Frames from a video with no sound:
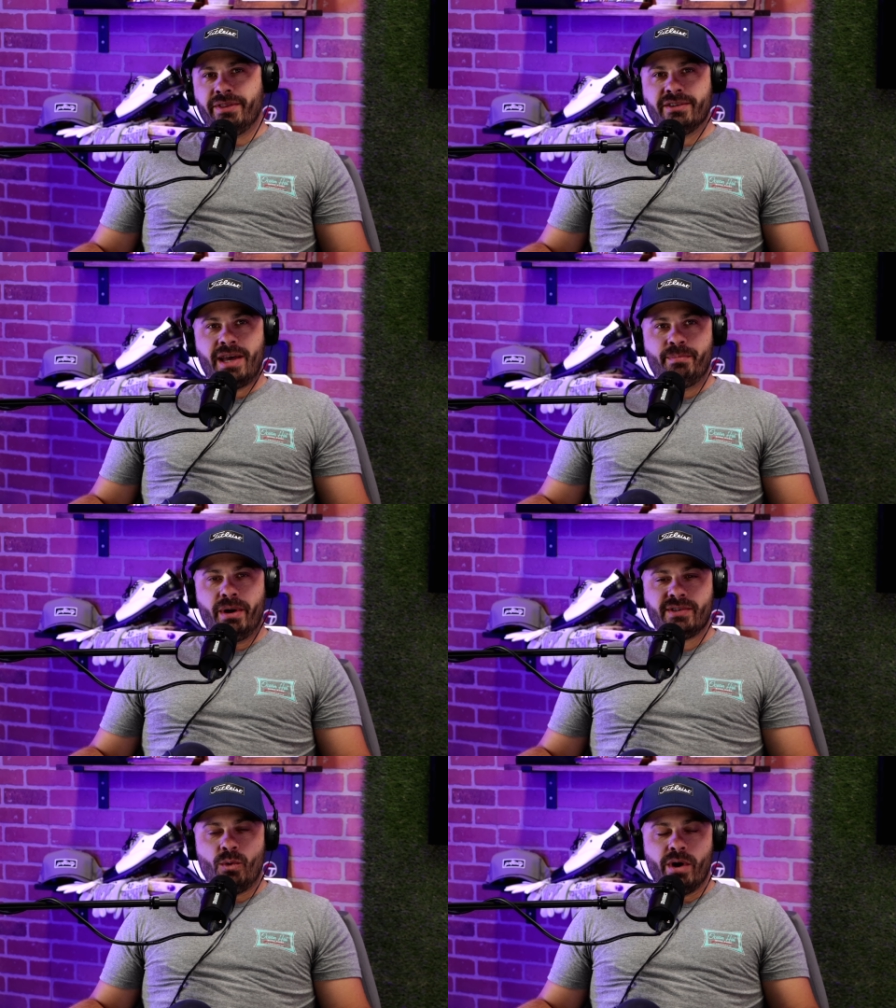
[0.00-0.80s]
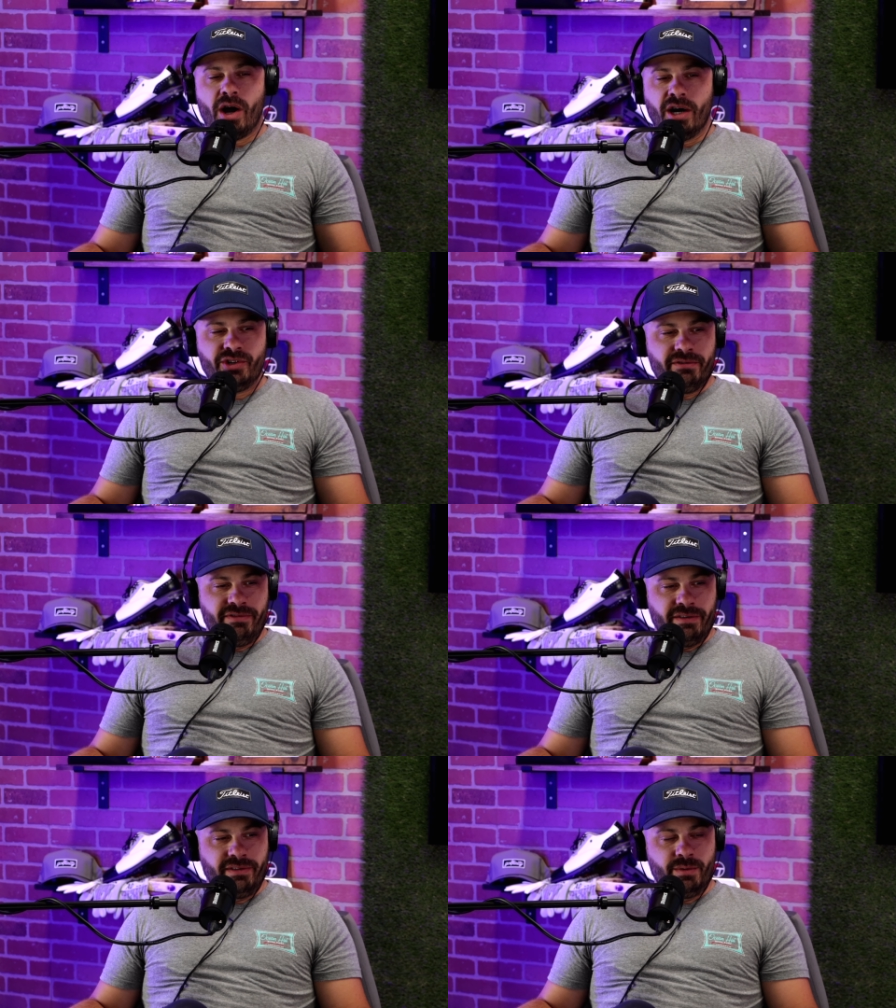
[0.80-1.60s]
there. $10. I won
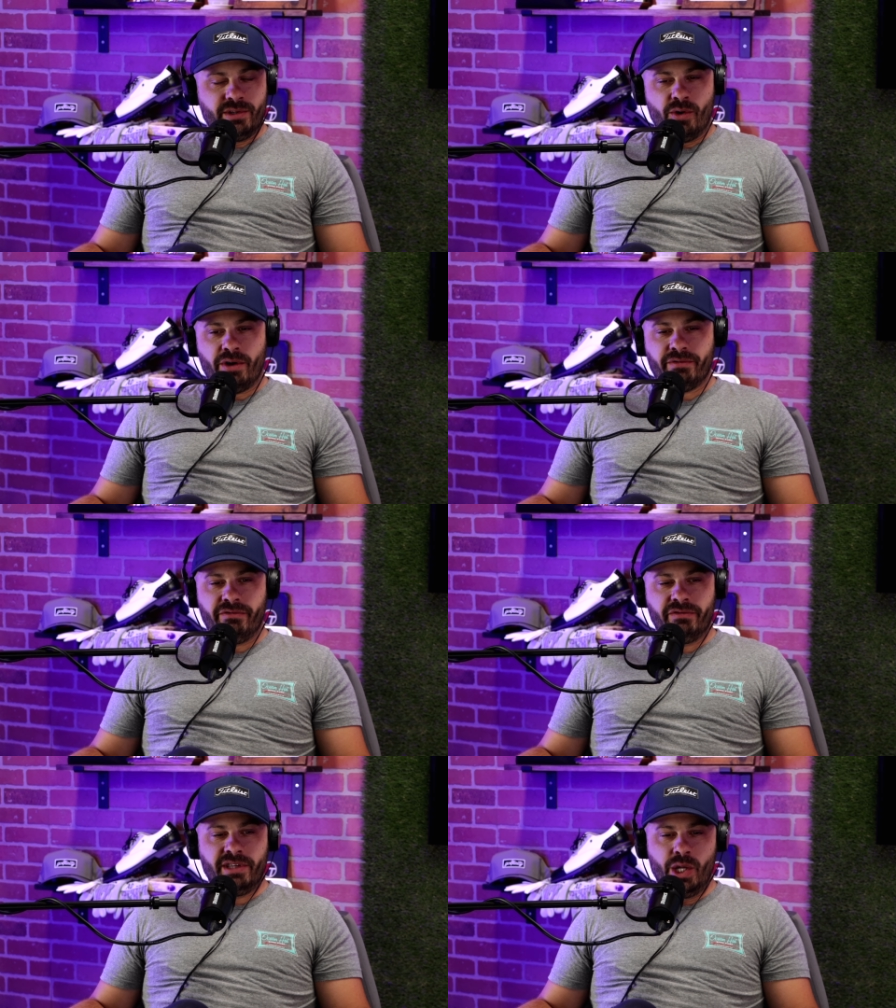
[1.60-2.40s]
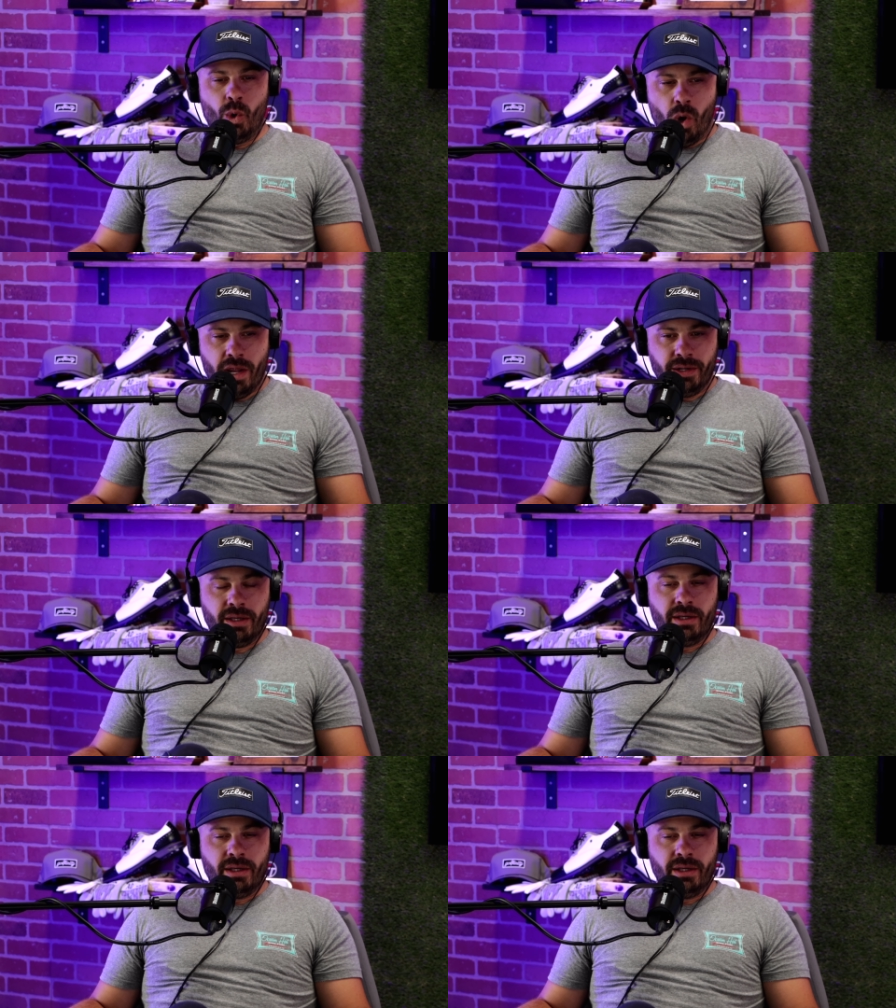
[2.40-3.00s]
150. He was going off at 15 to 1.